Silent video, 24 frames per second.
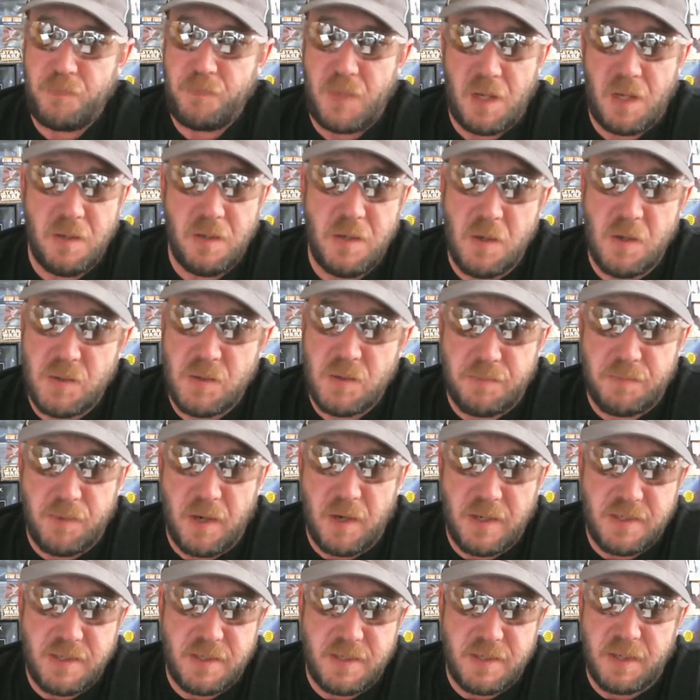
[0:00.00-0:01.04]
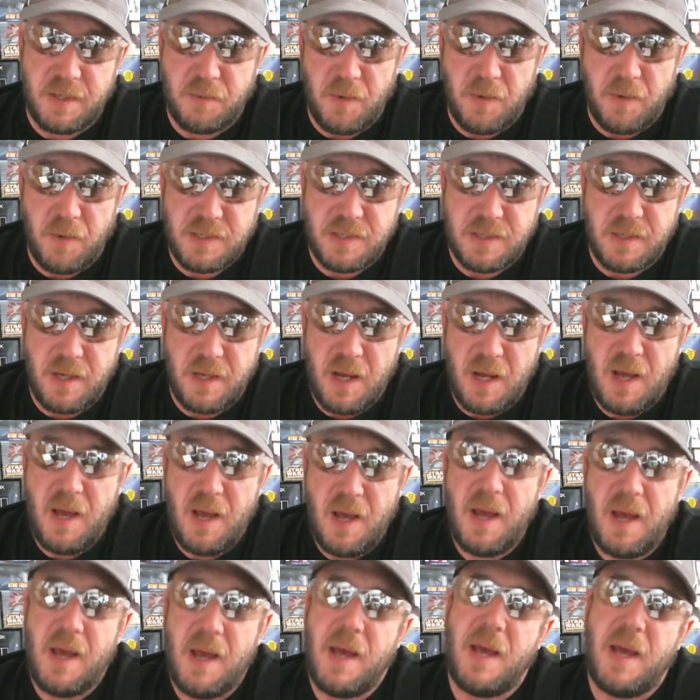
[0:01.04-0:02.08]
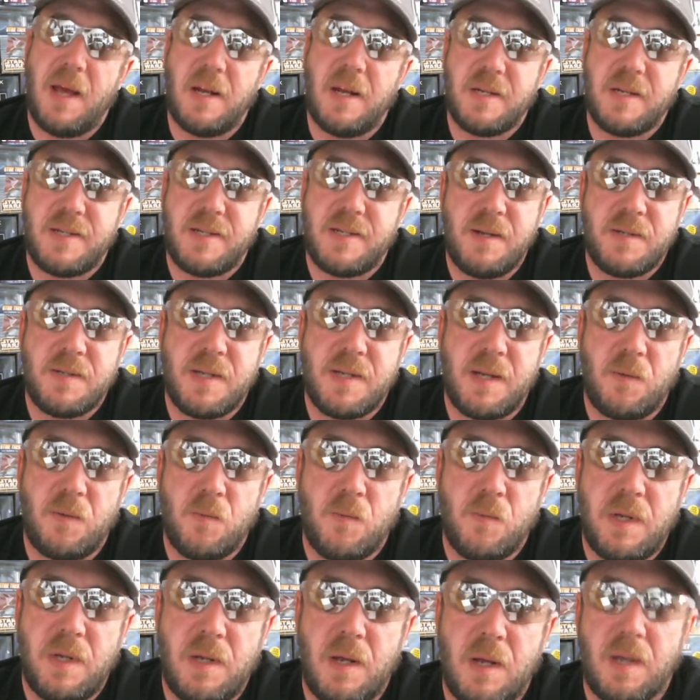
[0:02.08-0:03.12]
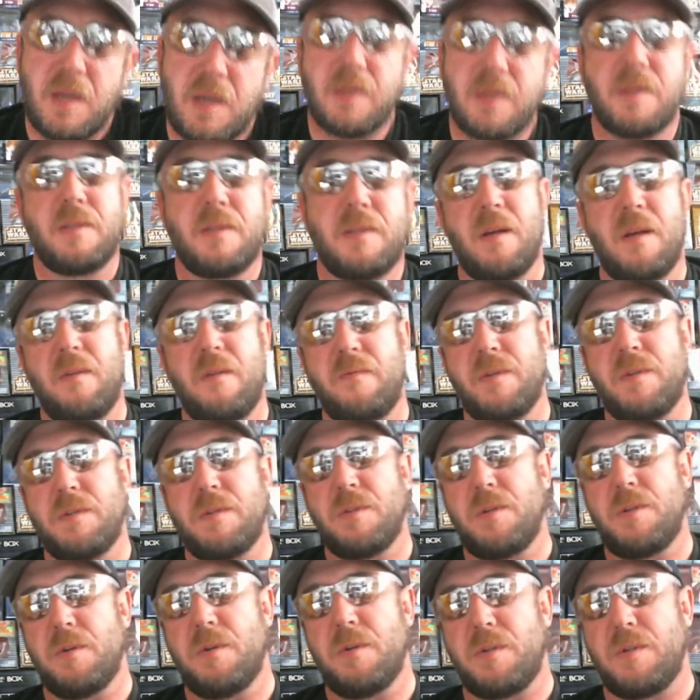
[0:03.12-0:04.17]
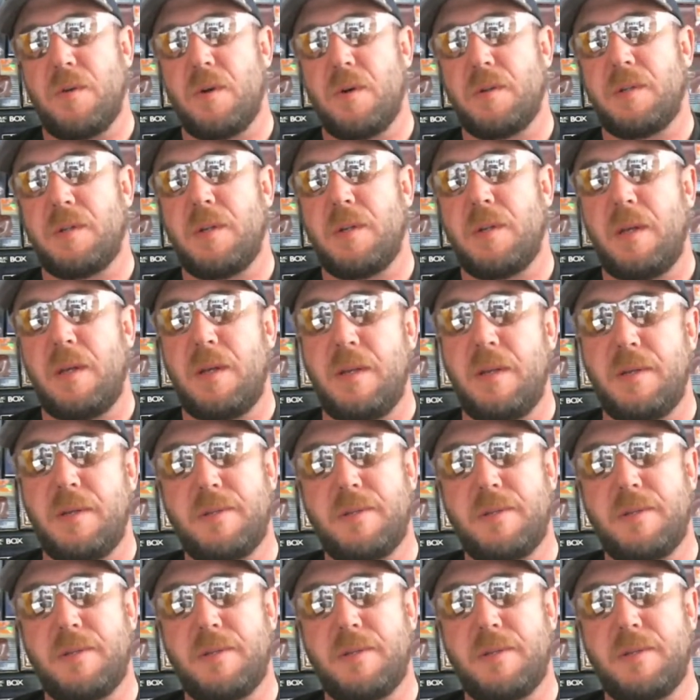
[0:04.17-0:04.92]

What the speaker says: no surprise, Dick Grayson. And it sounds like when the television show starts, he's